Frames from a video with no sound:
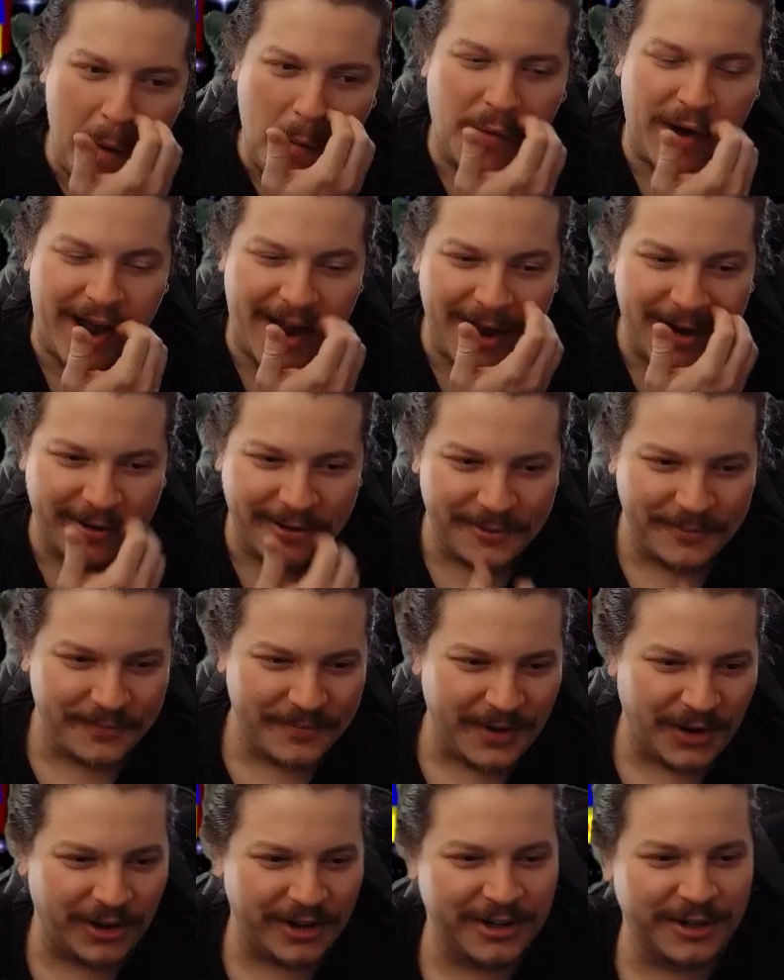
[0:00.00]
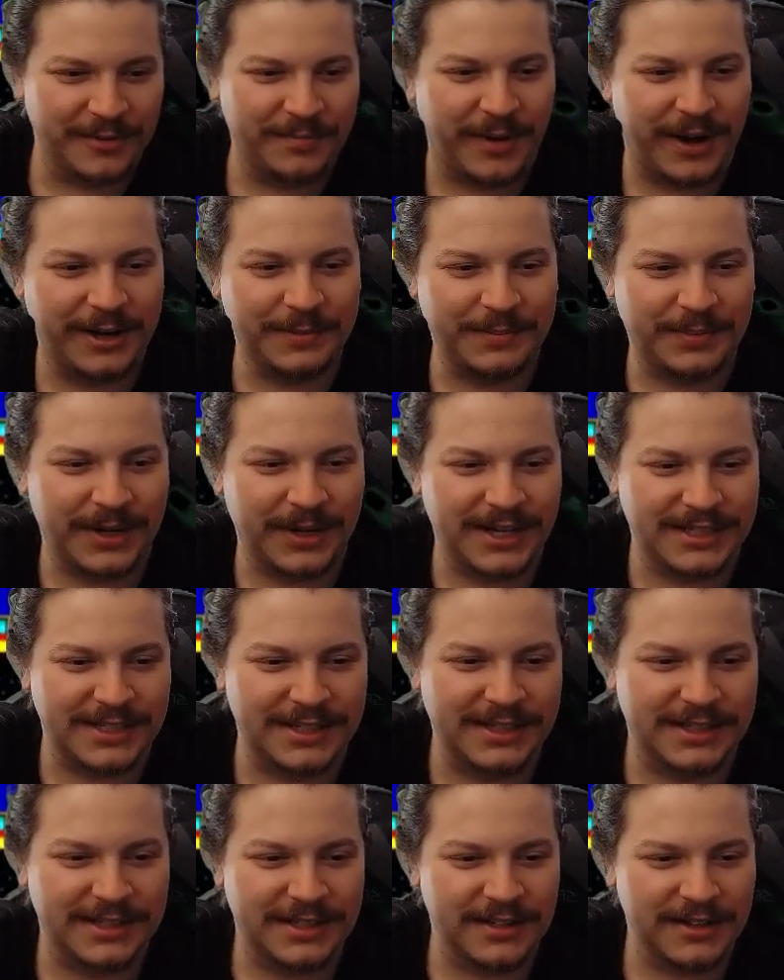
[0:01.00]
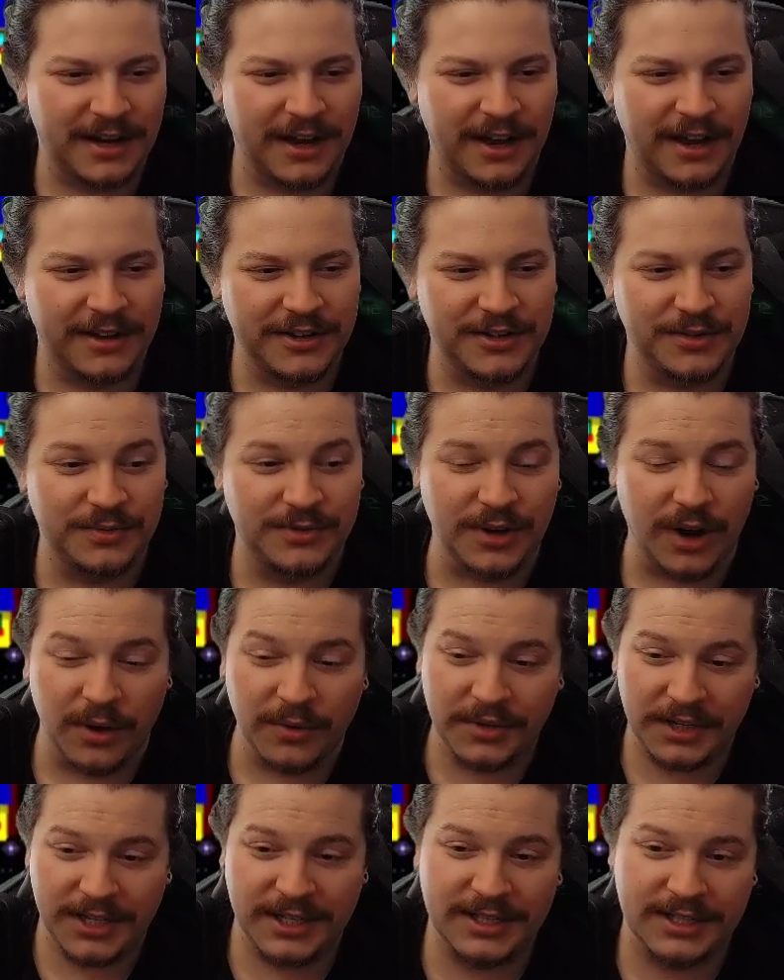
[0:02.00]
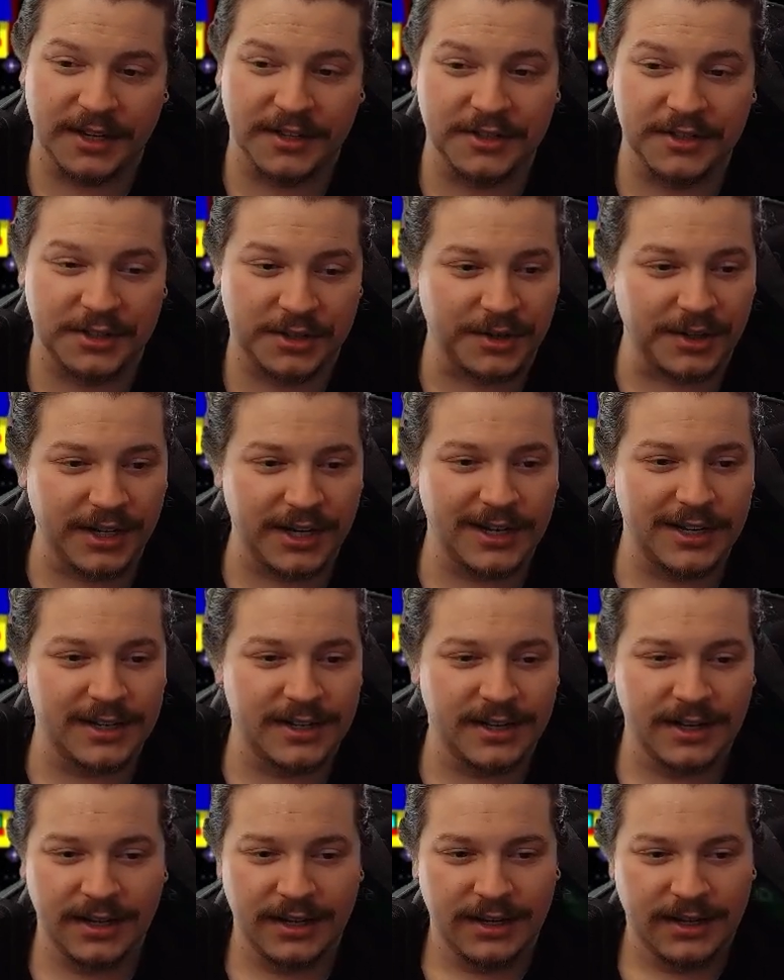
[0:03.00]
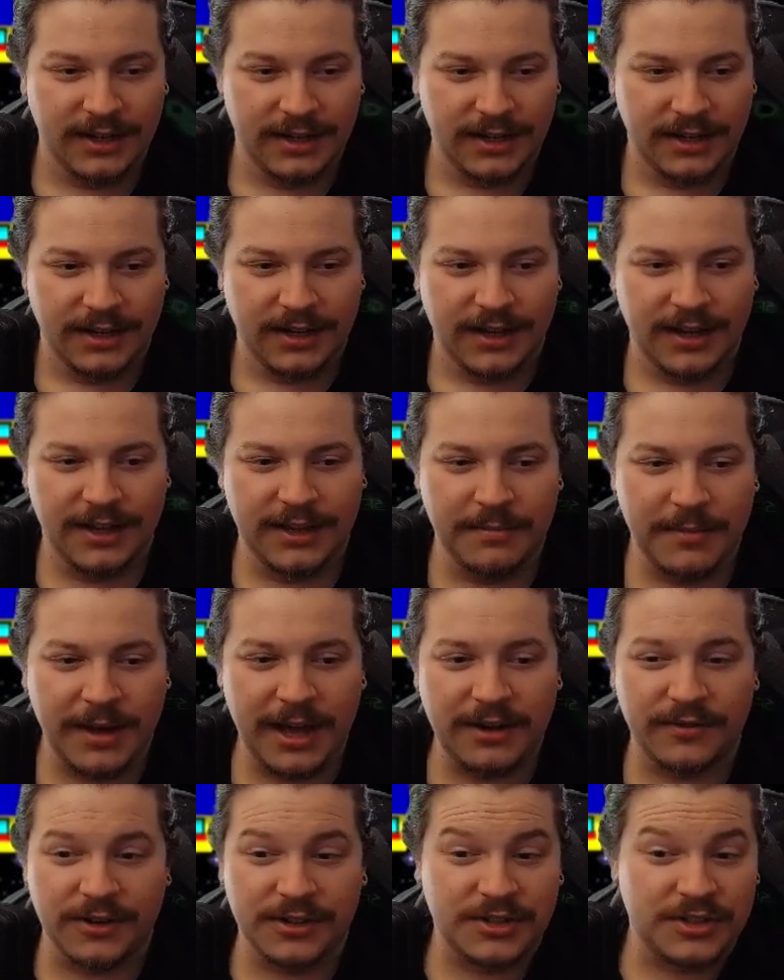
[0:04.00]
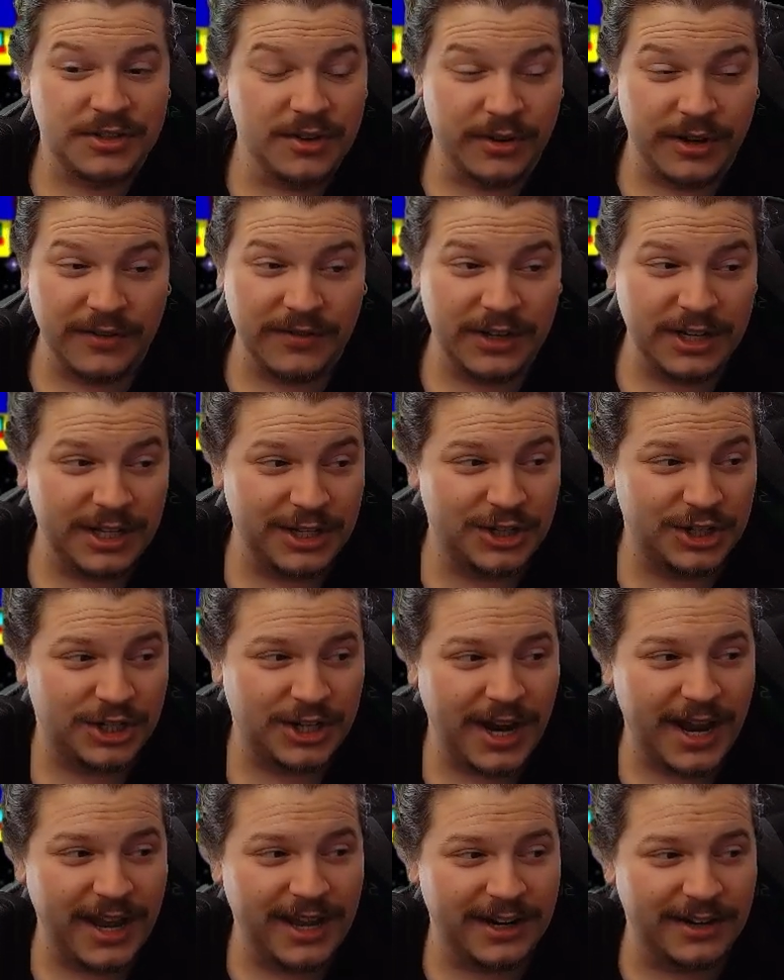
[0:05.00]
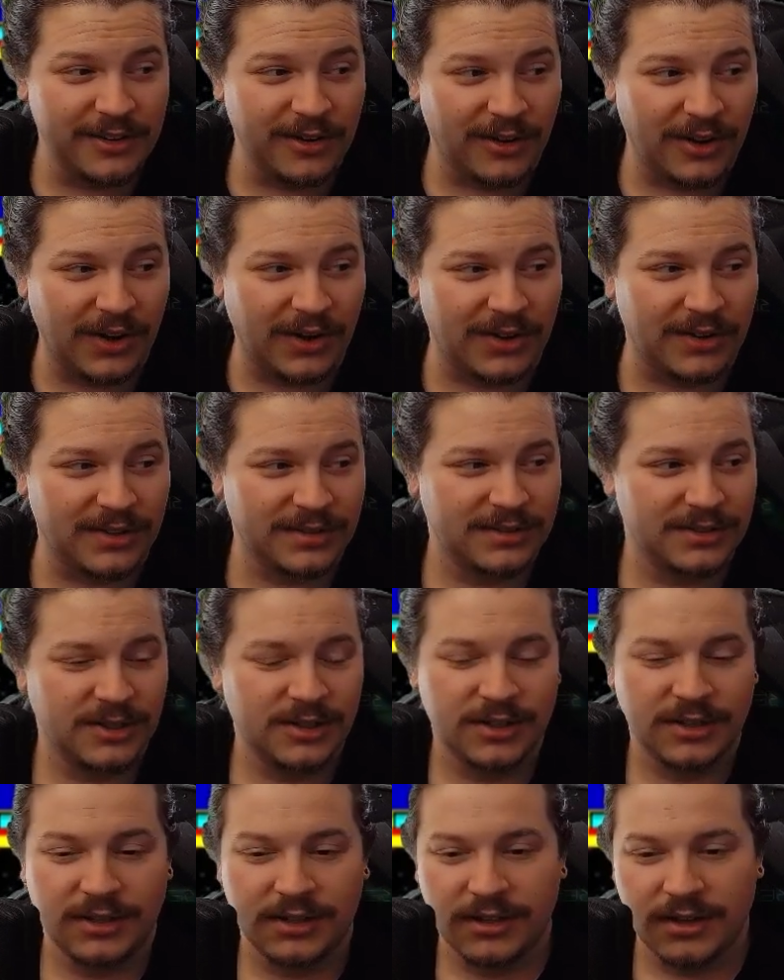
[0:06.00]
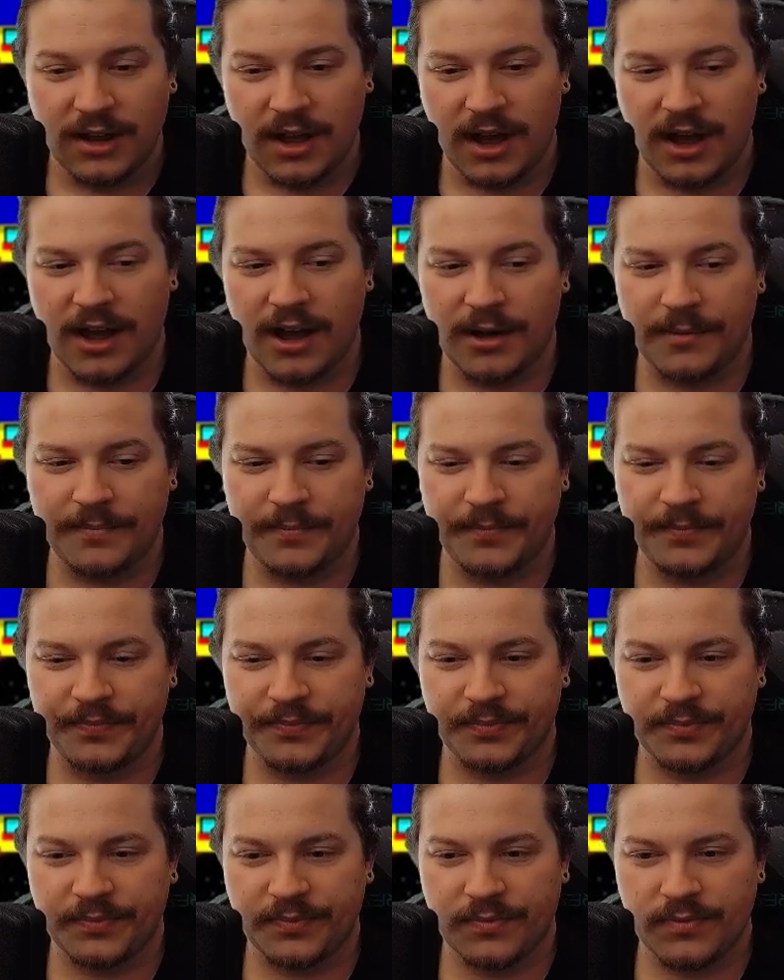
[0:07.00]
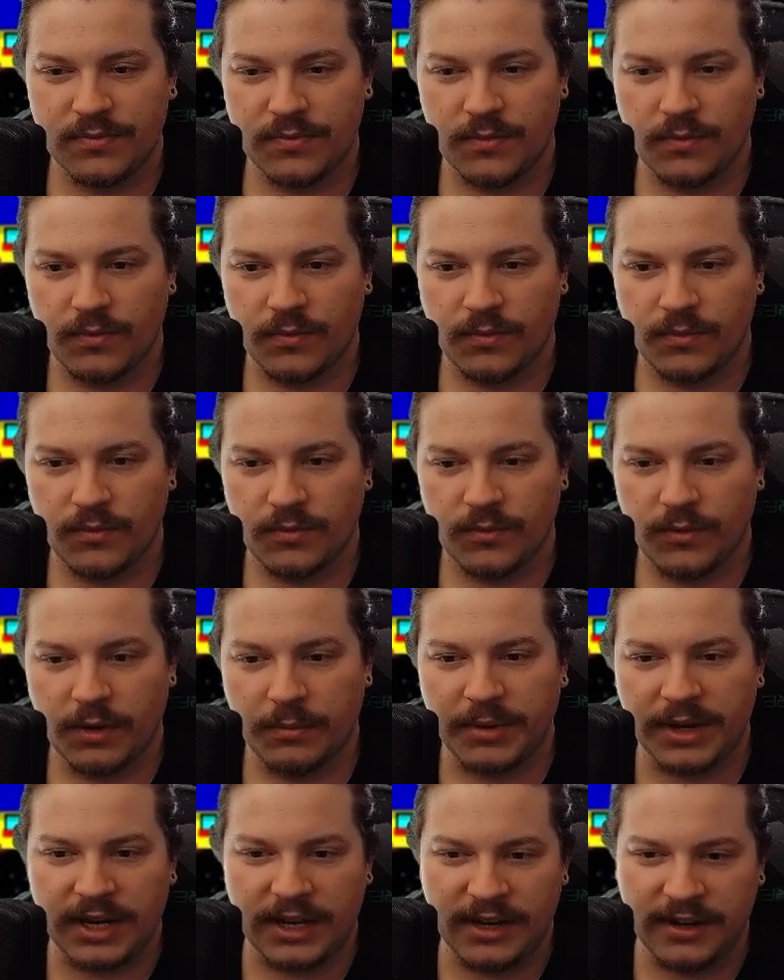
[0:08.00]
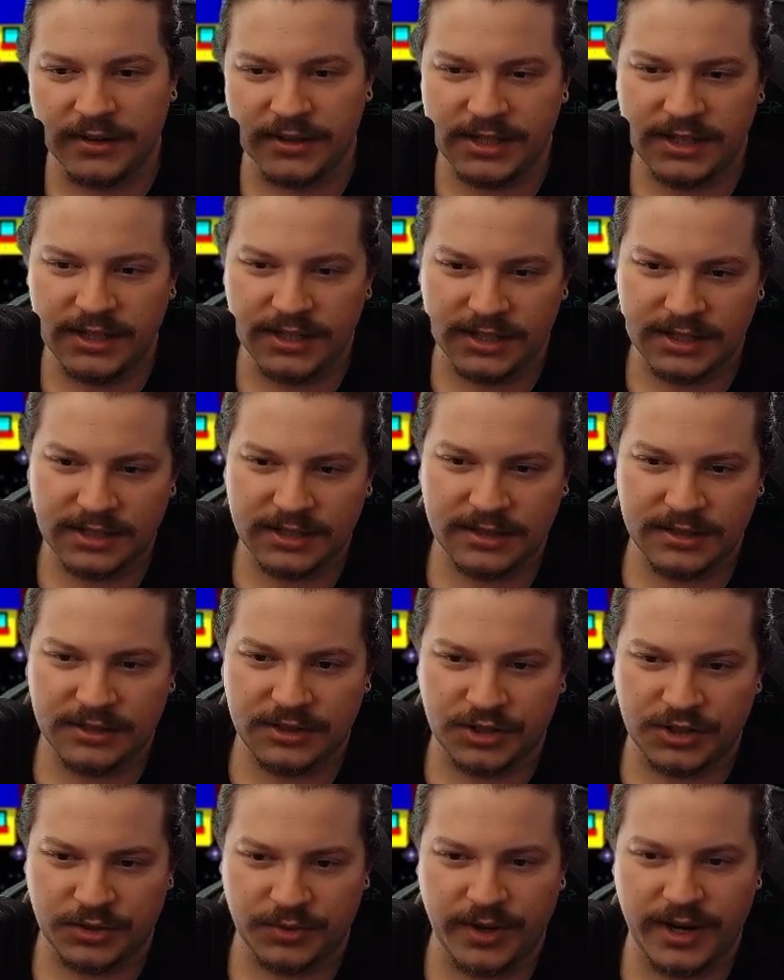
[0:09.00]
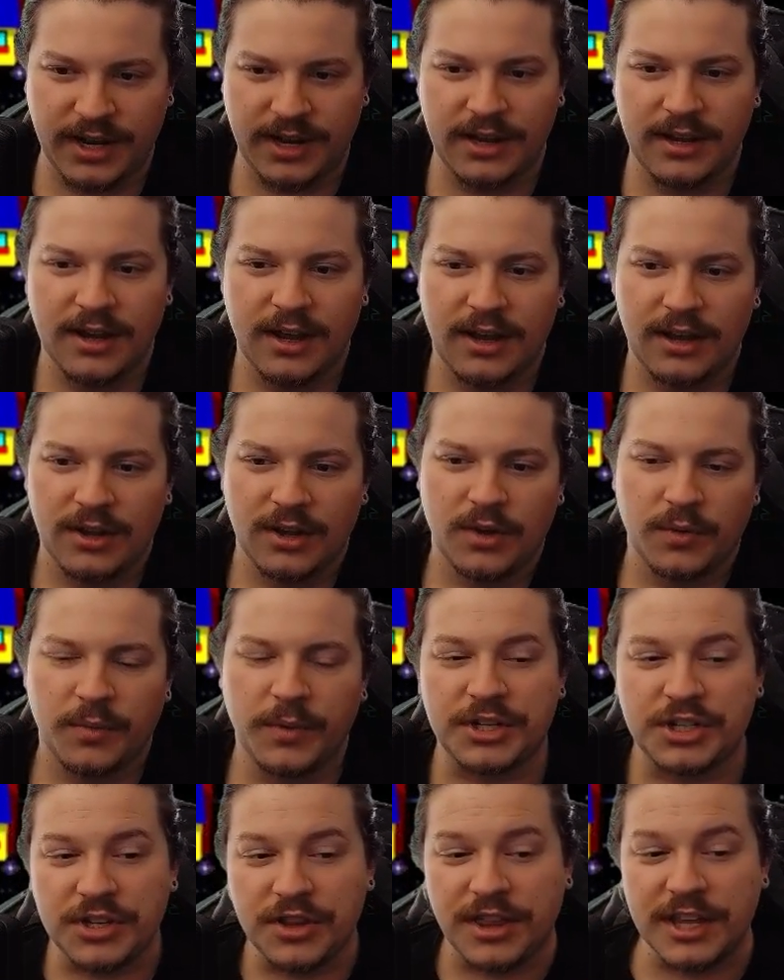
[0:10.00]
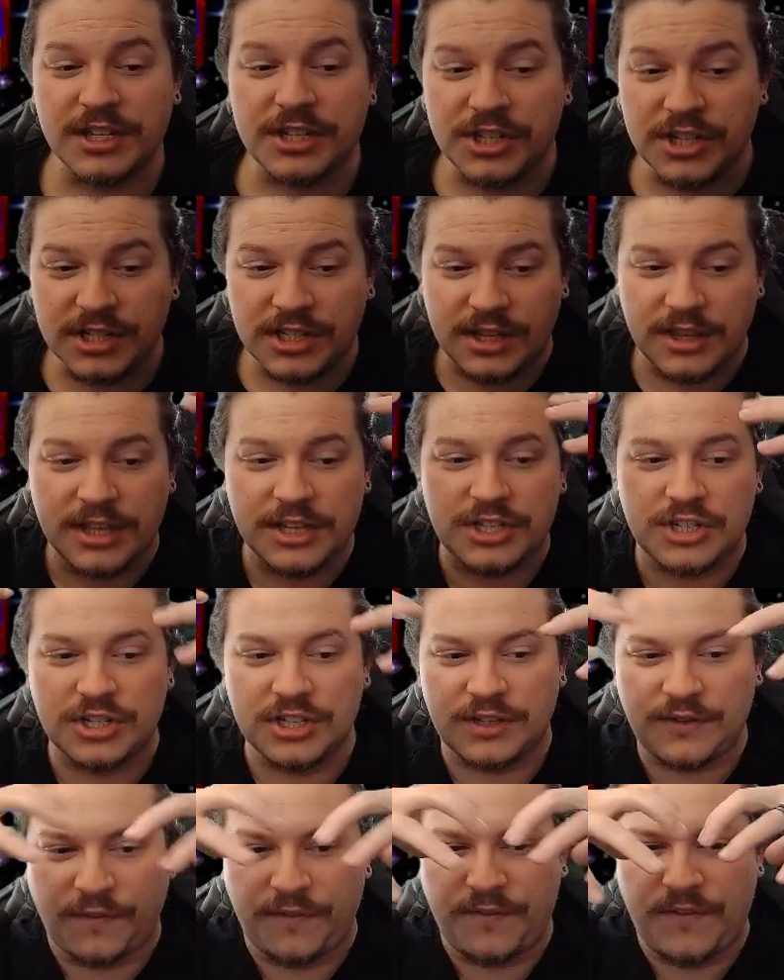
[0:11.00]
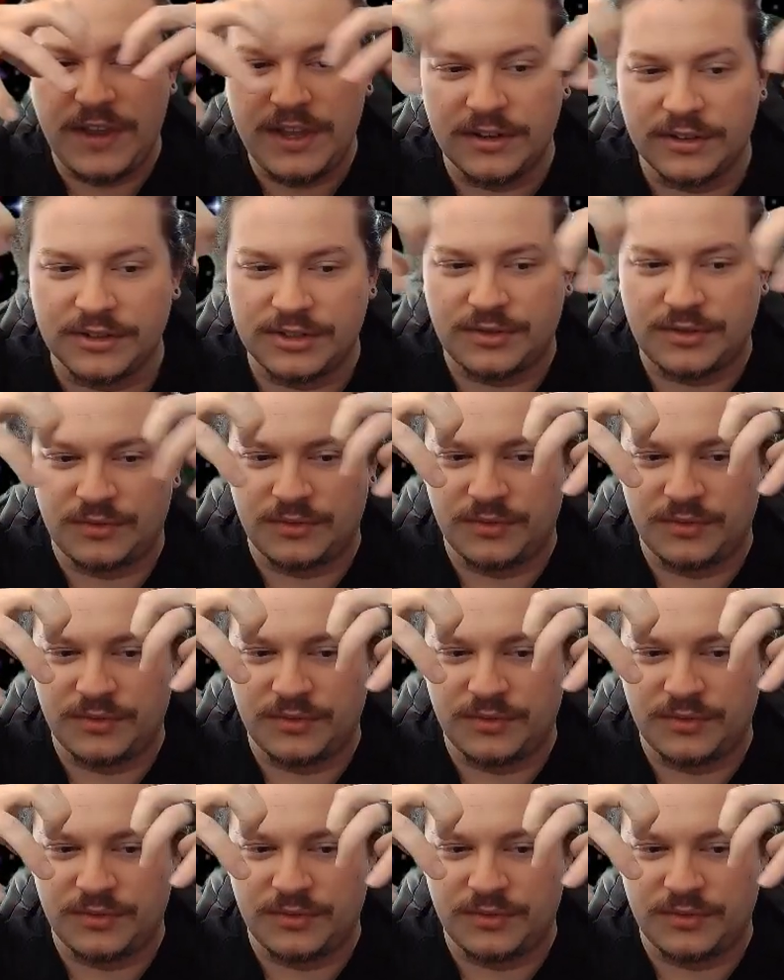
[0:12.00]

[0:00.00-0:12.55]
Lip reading: Wow. Honored by your presence. You don't need sunscreen in the metaverse. You don't even need shade at all. But here's this tree, which this just feels